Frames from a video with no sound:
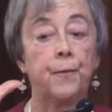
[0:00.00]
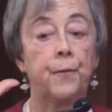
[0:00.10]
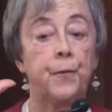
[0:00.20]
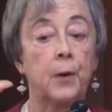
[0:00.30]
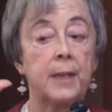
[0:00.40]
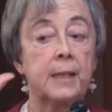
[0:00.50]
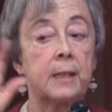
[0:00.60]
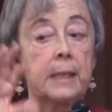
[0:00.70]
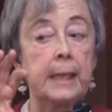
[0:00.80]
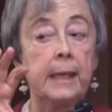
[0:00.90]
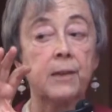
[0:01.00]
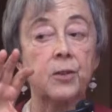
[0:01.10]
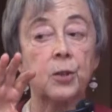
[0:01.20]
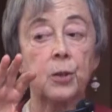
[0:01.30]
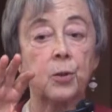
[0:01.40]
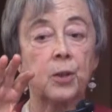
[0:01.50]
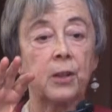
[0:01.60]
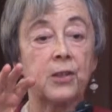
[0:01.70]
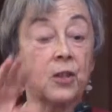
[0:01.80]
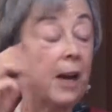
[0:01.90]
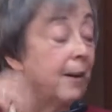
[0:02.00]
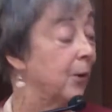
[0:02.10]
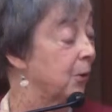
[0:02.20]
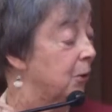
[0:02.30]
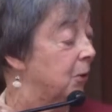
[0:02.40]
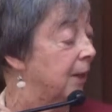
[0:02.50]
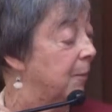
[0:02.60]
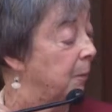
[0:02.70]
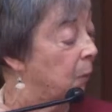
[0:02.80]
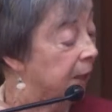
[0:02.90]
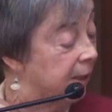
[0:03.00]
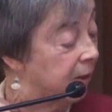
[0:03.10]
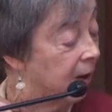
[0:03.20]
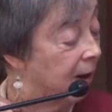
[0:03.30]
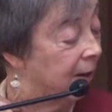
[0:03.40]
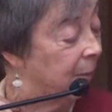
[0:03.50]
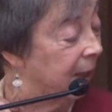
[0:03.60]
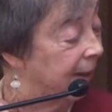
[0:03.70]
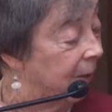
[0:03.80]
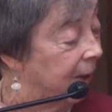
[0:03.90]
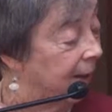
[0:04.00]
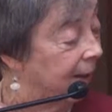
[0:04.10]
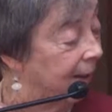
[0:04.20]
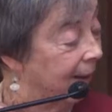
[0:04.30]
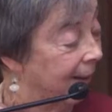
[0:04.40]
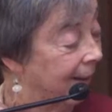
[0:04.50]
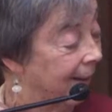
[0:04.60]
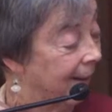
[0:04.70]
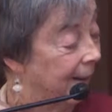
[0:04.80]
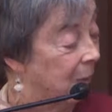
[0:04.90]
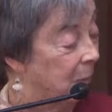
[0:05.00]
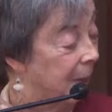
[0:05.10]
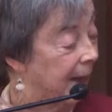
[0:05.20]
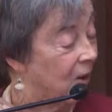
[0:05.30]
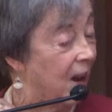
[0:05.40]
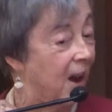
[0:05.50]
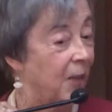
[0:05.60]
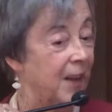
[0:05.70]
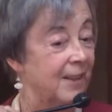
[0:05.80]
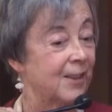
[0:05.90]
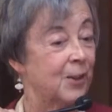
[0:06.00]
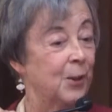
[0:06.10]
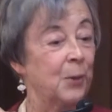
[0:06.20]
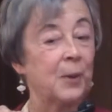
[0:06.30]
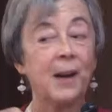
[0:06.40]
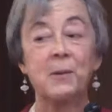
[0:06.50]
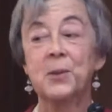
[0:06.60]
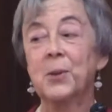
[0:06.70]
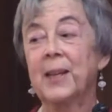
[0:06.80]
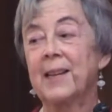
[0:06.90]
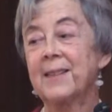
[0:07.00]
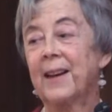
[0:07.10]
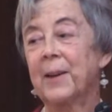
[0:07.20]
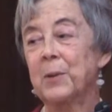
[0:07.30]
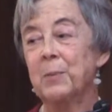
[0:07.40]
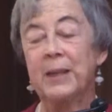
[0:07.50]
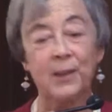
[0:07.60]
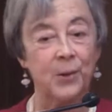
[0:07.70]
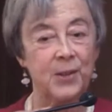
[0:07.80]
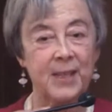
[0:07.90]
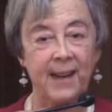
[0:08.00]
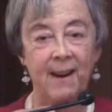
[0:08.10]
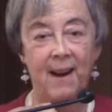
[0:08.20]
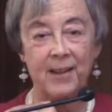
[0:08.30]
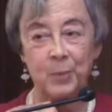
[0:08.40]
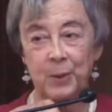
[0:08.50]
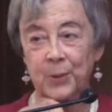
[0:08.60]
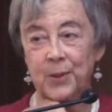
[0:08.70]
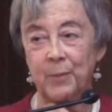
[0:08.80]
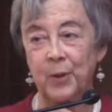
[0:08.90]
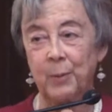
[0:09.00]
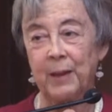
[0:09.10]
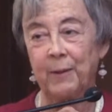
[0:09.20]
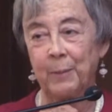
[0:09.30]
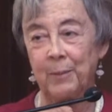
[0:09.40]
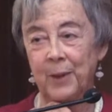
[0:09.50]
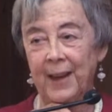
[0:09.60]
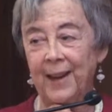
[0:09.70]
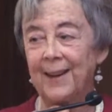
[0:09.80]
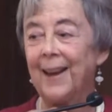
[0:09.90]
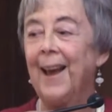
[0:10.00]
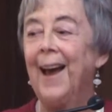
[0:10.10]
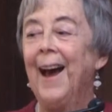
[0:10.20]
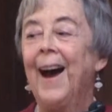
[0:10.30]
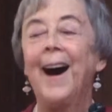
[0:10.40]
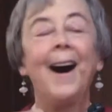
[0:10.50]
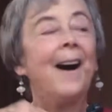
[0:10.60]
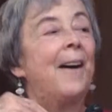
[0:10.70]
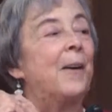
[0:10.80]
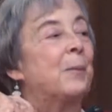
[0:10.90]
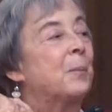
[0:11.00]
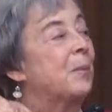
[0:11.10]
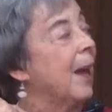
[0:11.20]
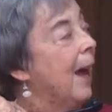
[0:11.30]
for instance, deinstitutionalized, I noticed you said, what did you call it, Mendota? Mental Health Institute. When I was doing that study was Mendota State Hospital. Some of you may remember that. Um,